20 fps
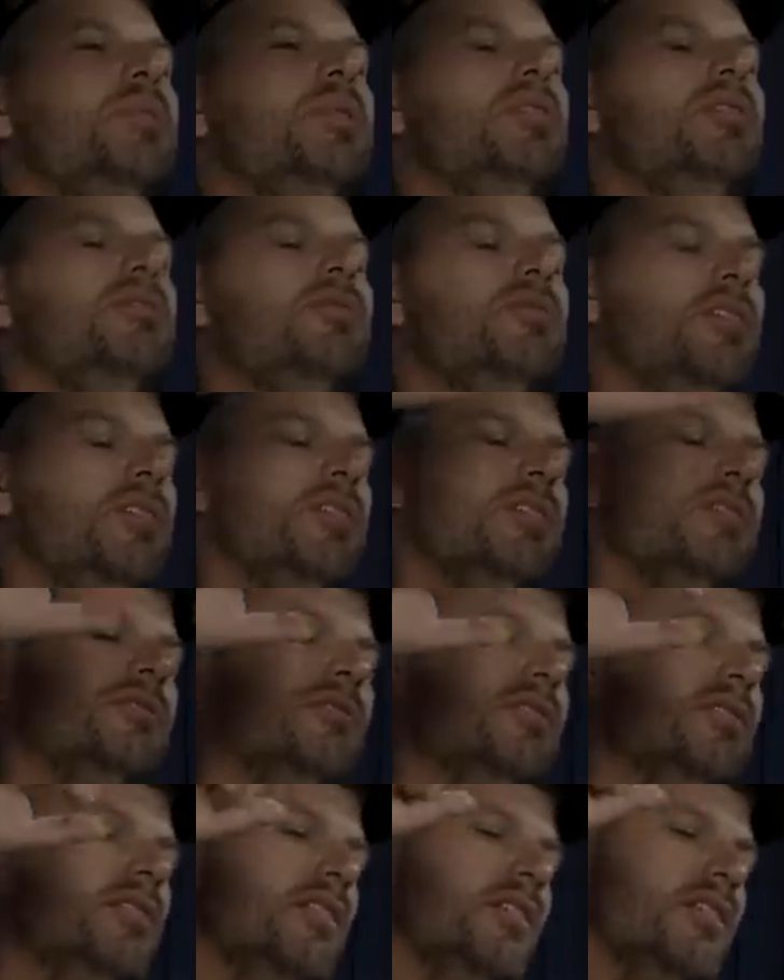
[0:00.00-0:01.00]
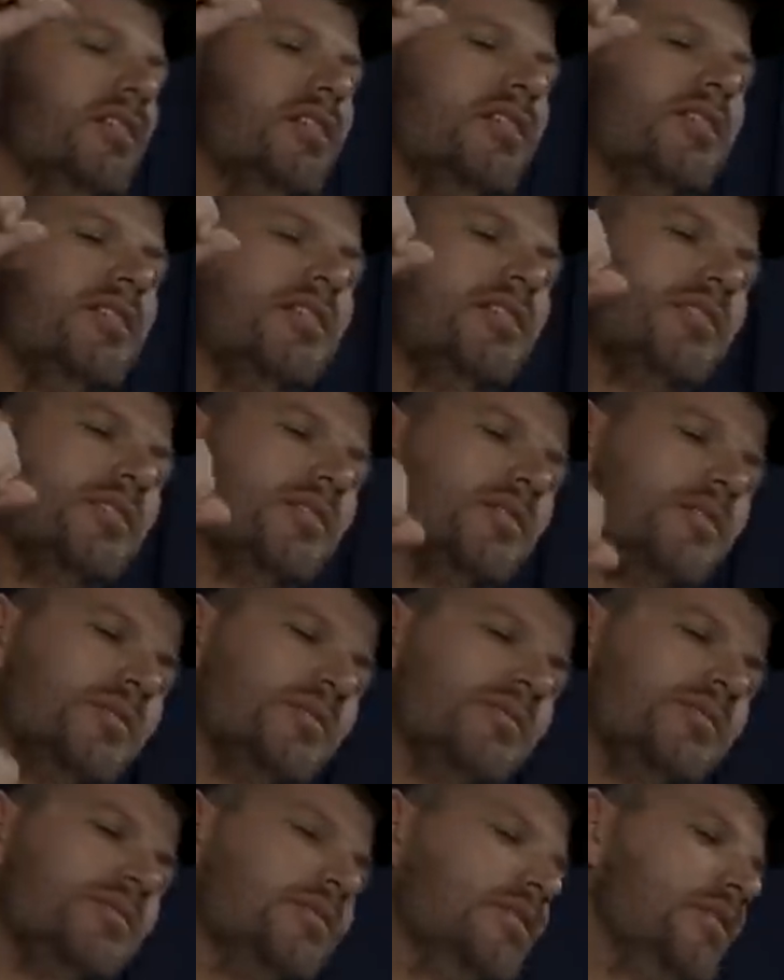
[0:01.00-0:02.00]
big fence.
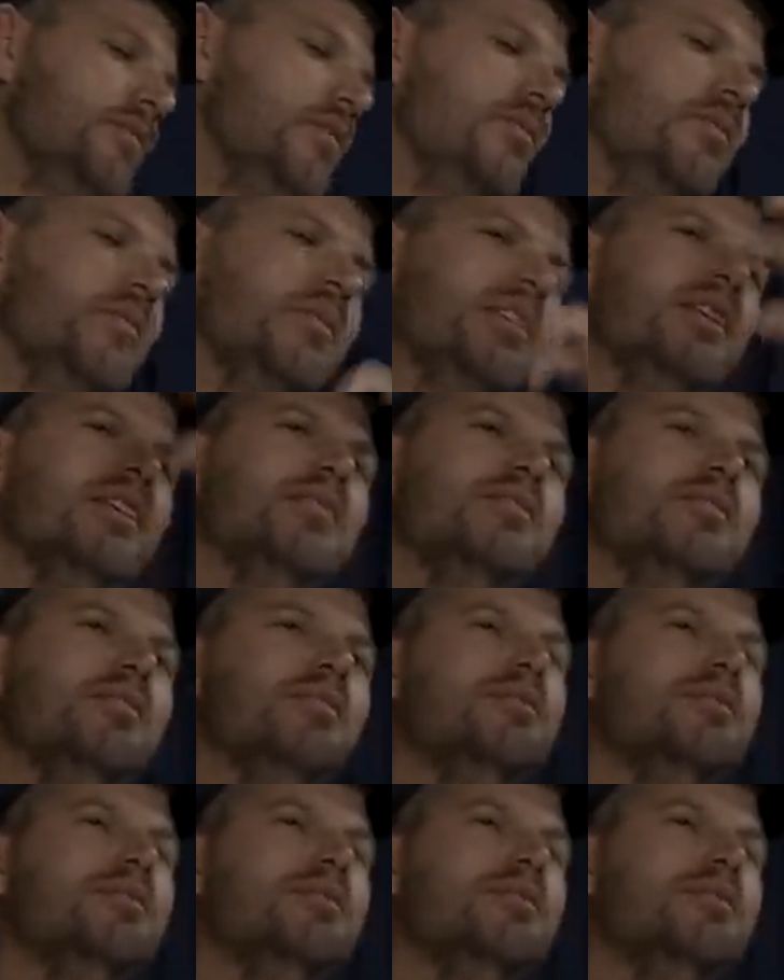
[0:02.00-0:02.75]
Someone would get to